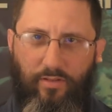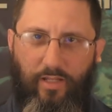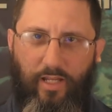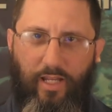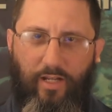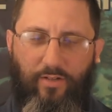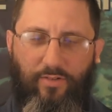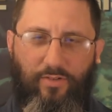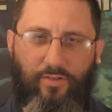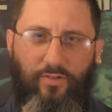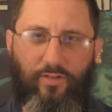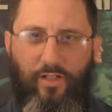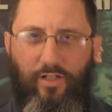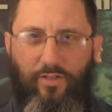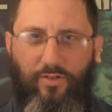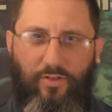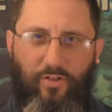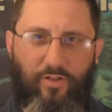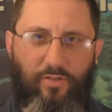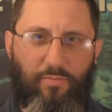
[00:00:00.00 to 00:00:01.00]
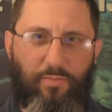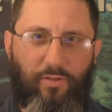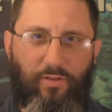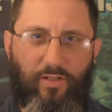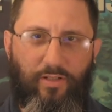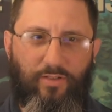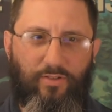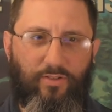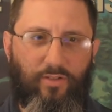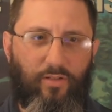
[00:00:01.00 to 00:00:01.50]
Anderson's got a church
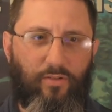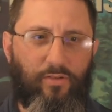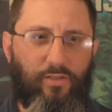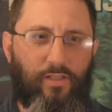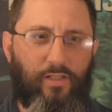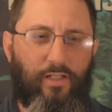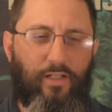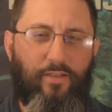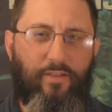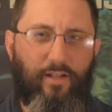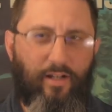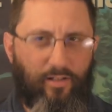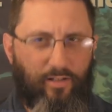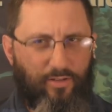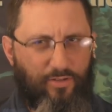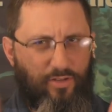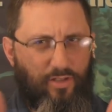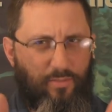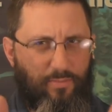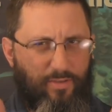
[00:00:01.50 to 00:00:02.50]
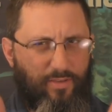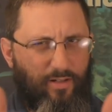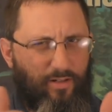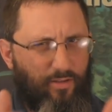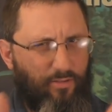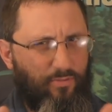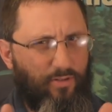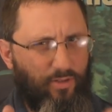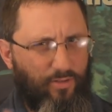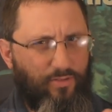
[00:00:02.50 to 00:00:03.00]
building, so they're legitimate.
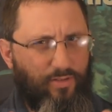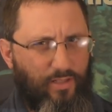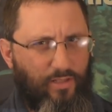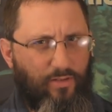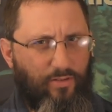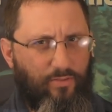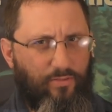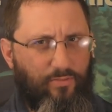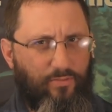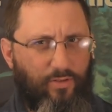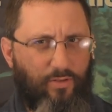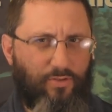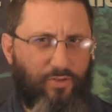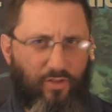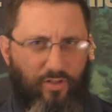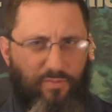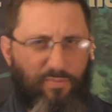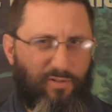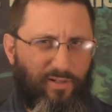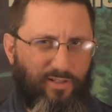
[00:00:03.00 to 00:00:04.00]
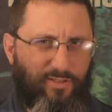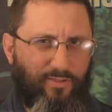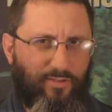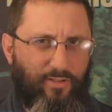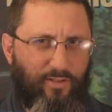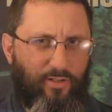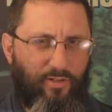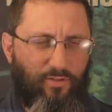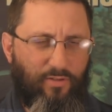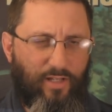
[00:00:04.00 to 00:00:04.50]
They're the real deal. No church buildings
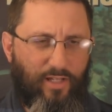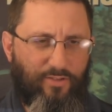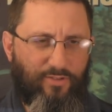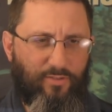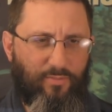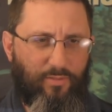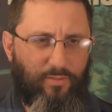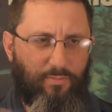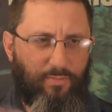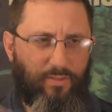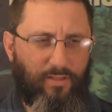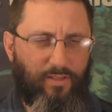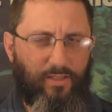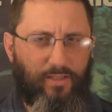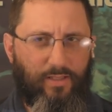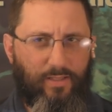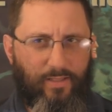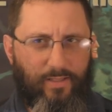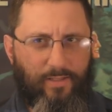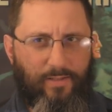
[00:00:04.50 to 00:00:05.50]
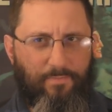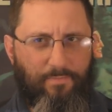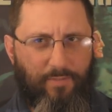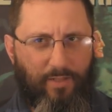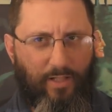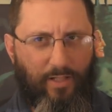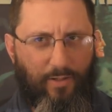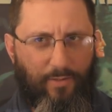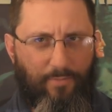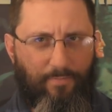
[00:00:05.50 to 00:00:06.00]
in the New Testament, but
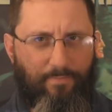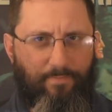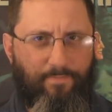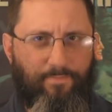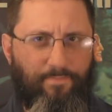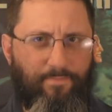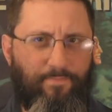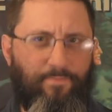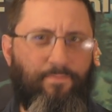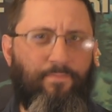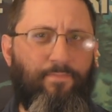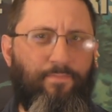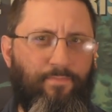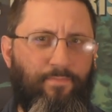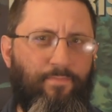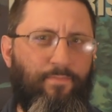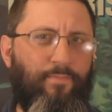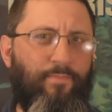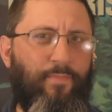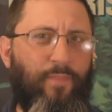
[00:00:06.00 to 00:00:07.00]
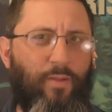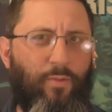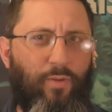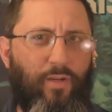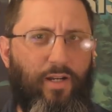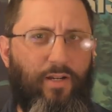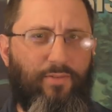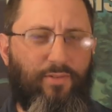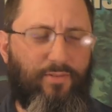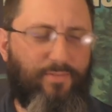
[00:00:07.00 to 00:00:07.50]
you know,
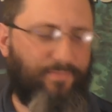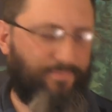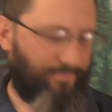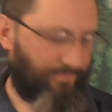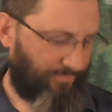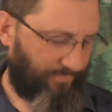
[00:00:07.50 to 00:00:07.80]
whatever.